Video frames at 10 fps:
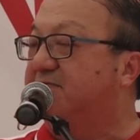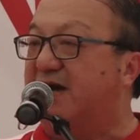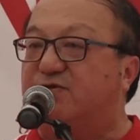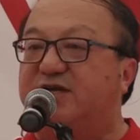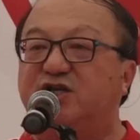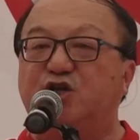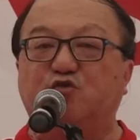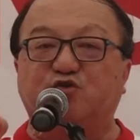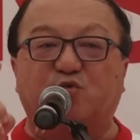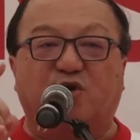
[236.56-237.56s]
But we
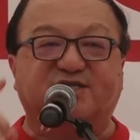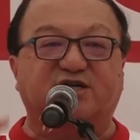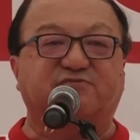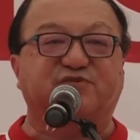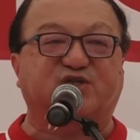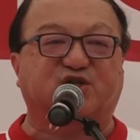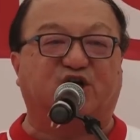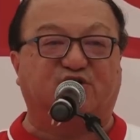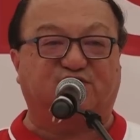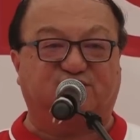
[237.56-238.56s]
knew it was not
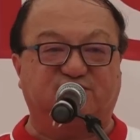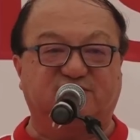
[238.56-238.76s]
resolved.